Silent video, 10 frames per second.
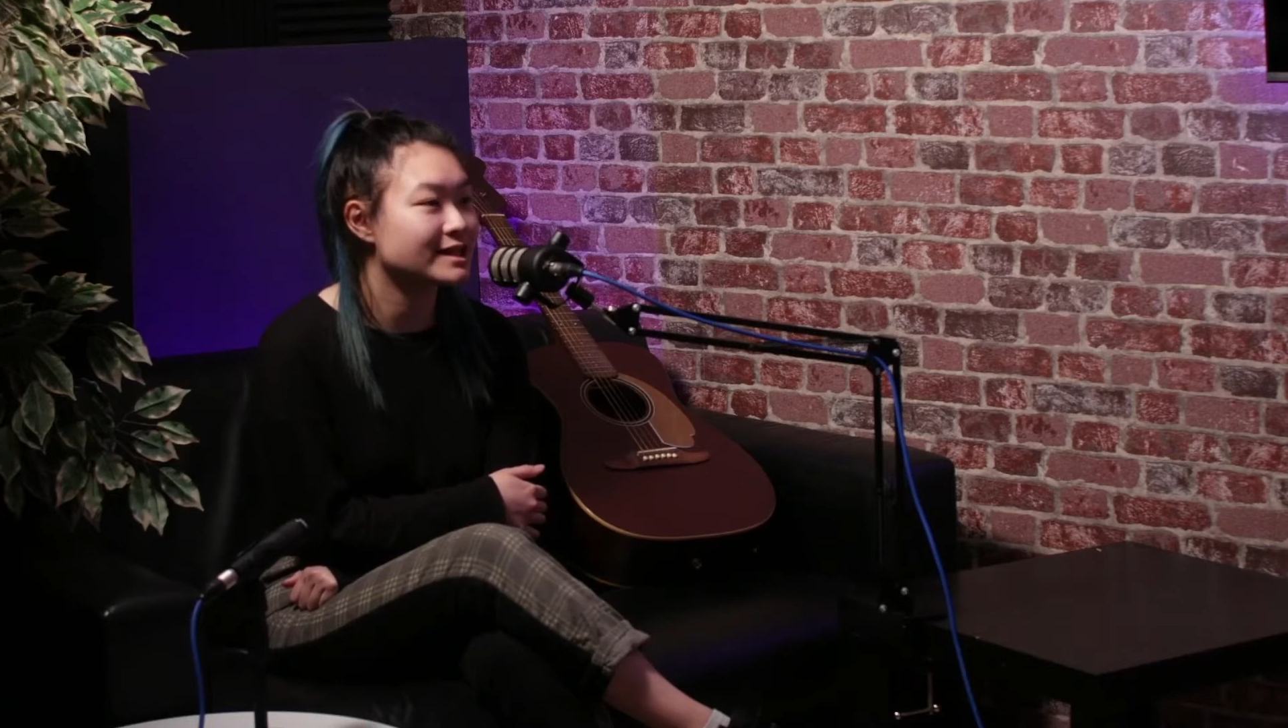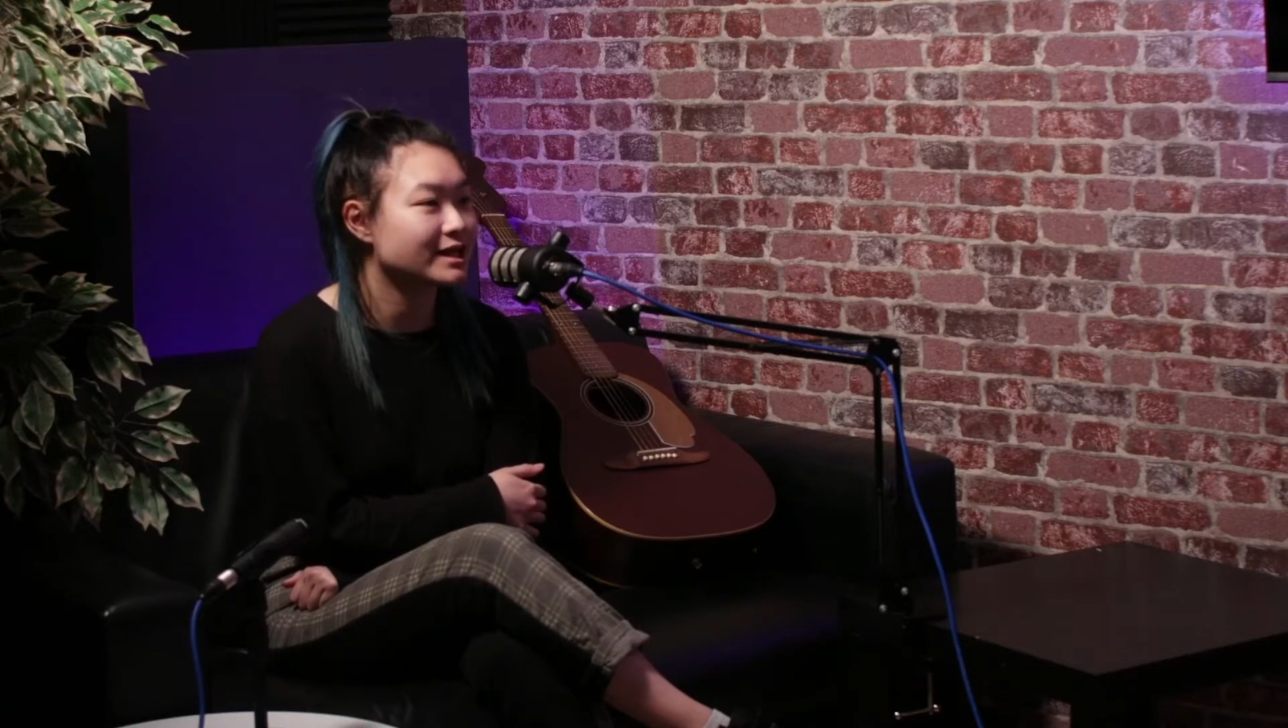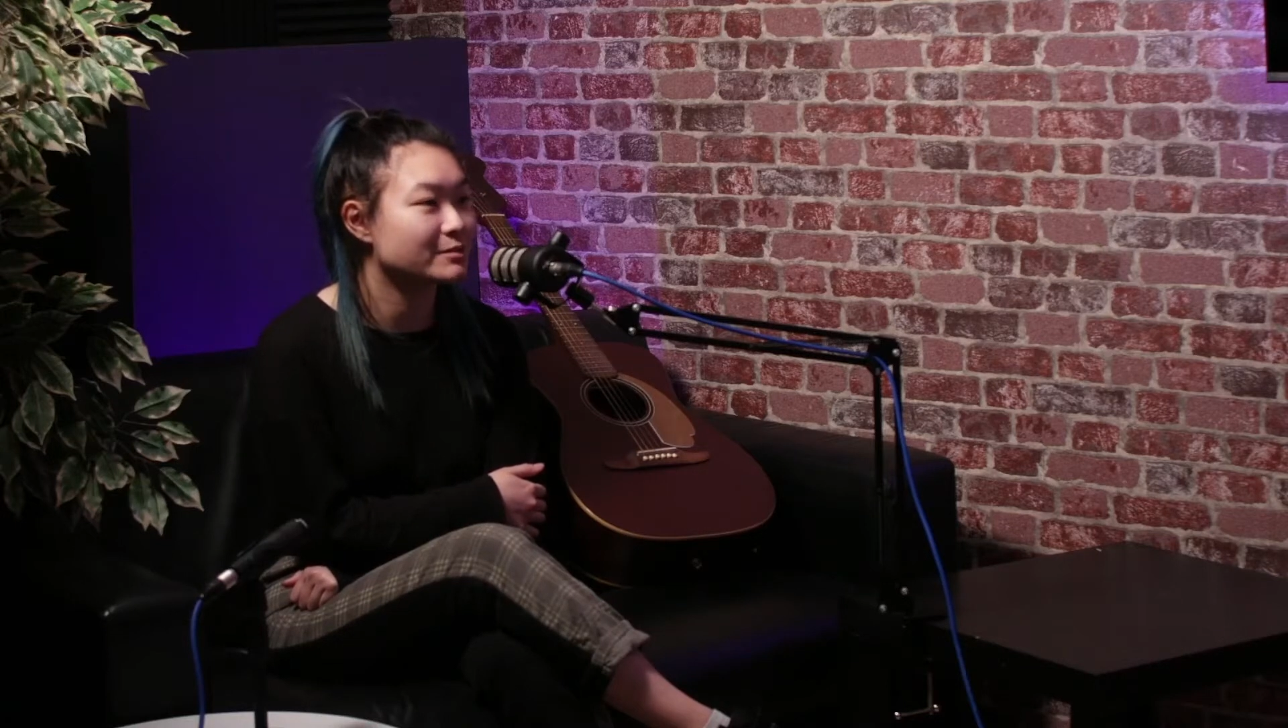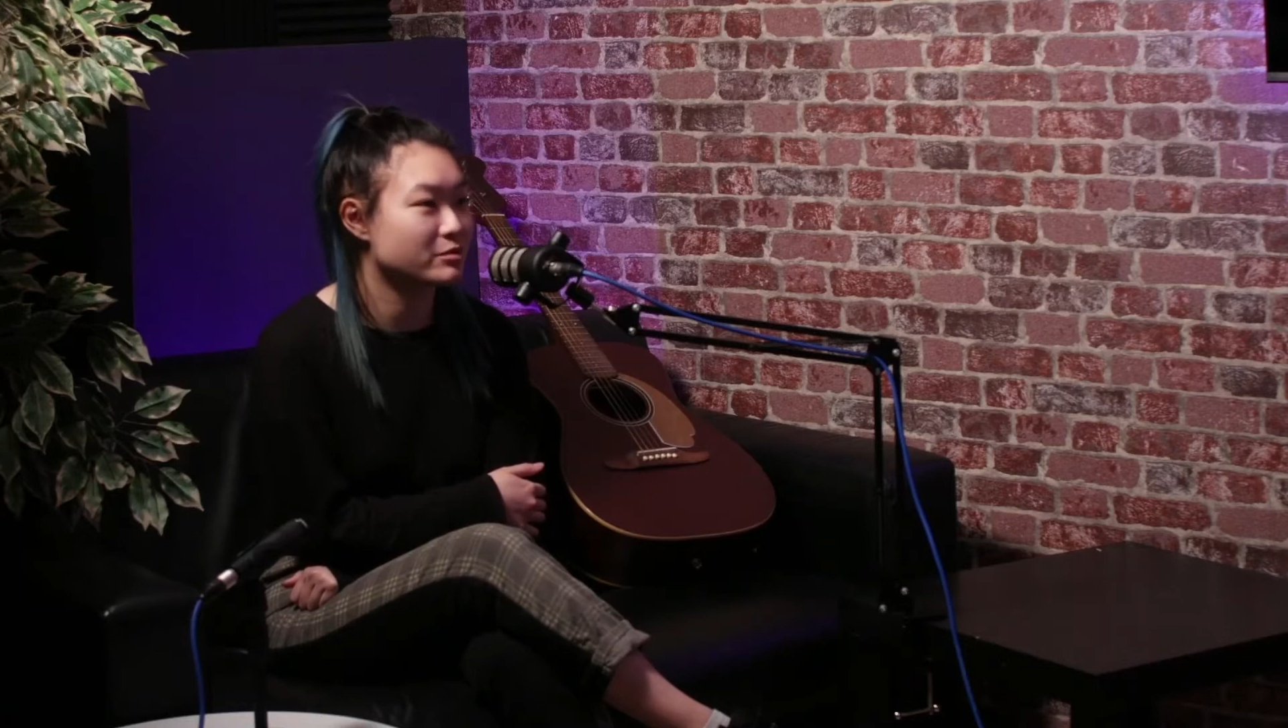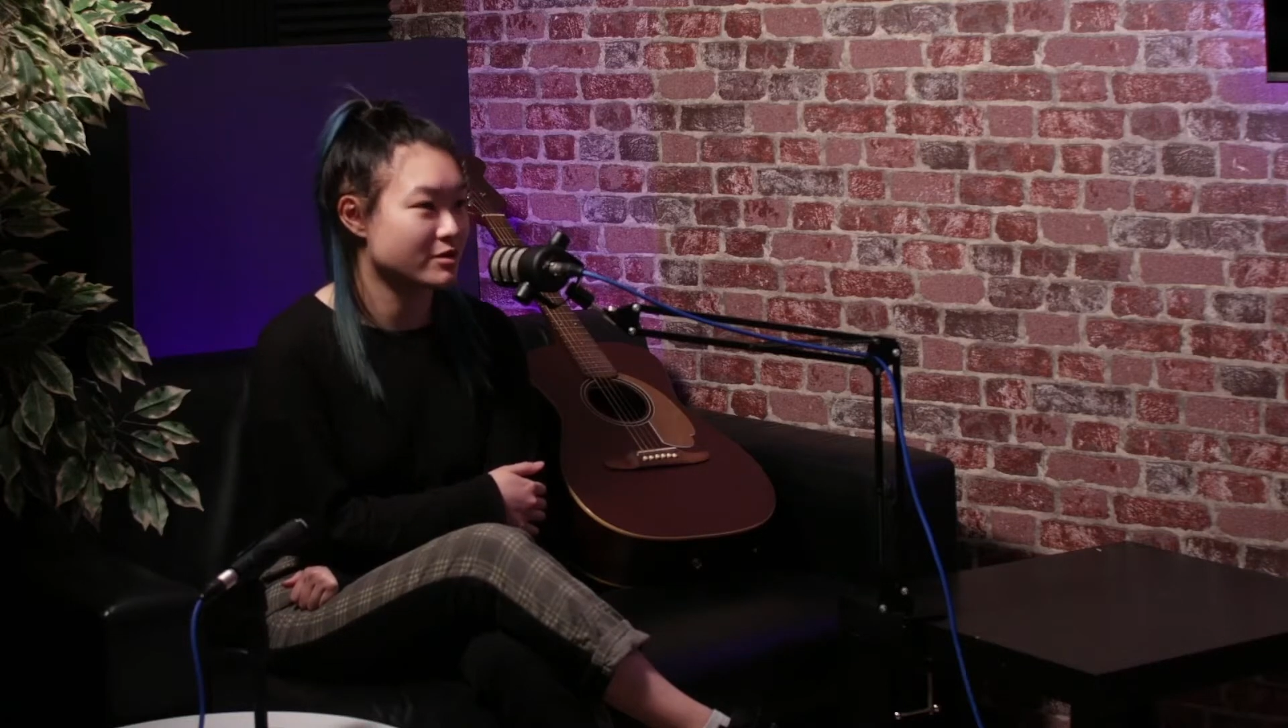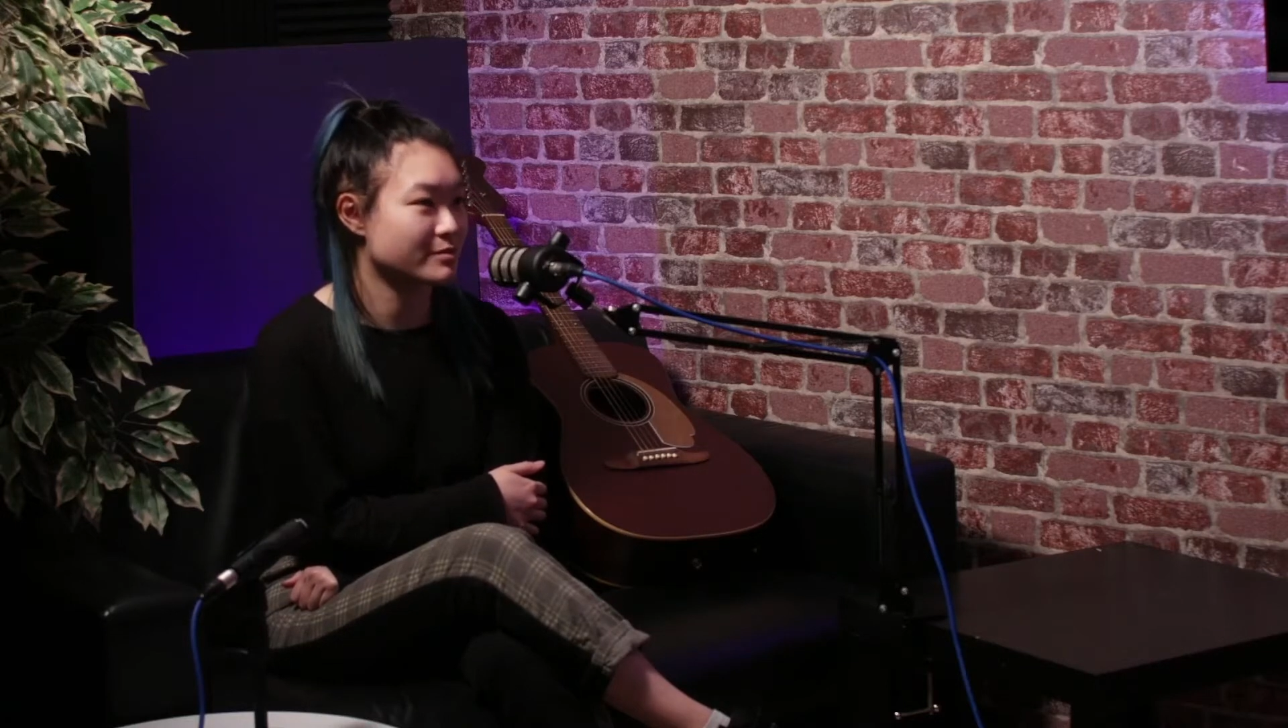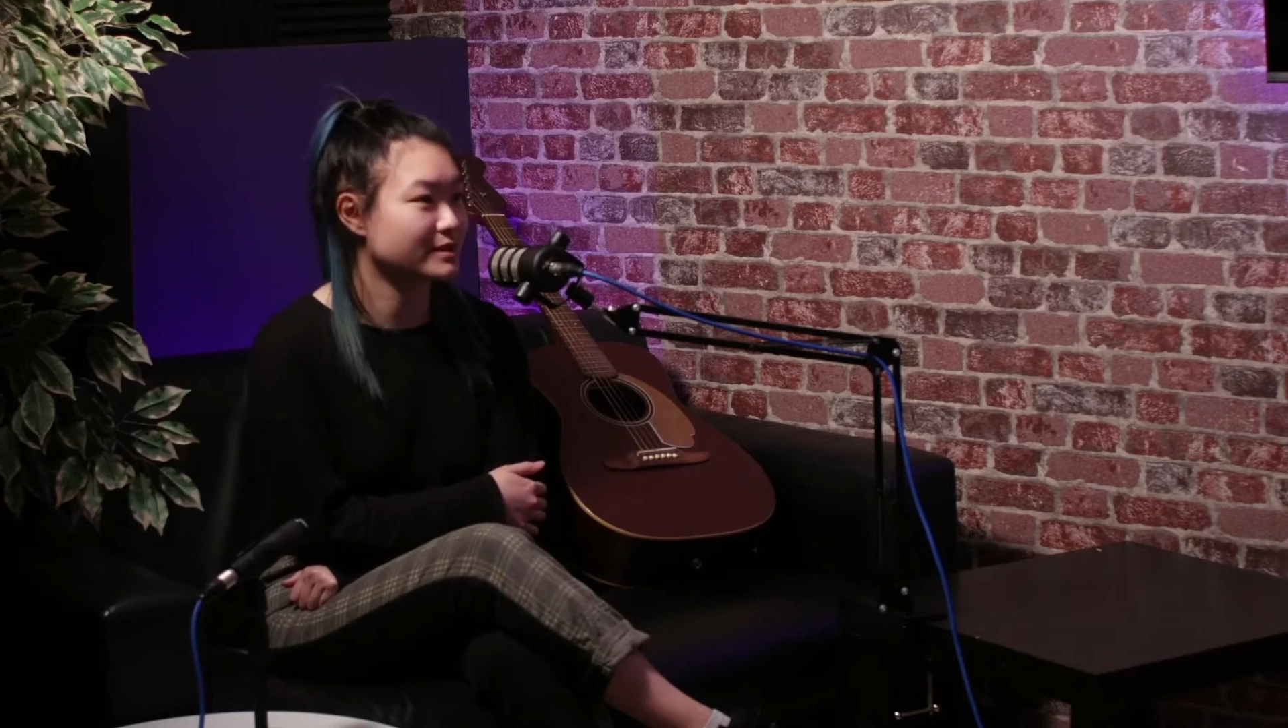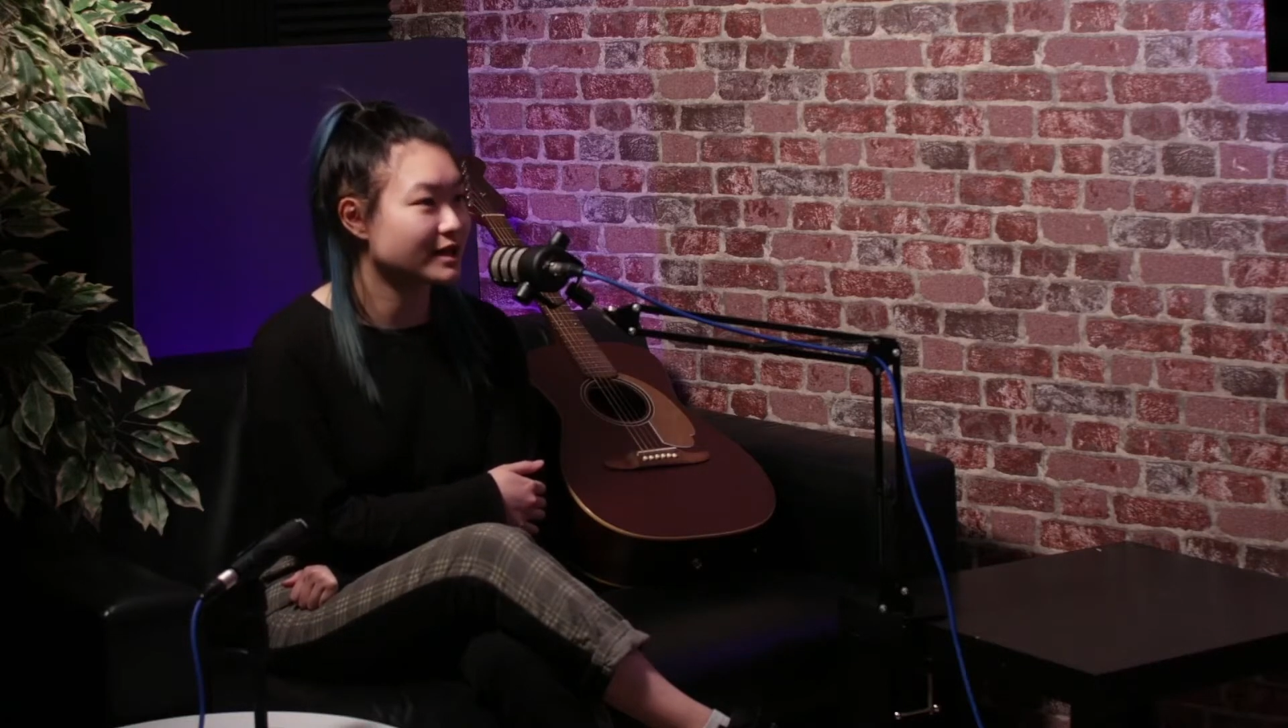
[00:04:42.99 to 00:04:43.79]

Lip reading: like a proper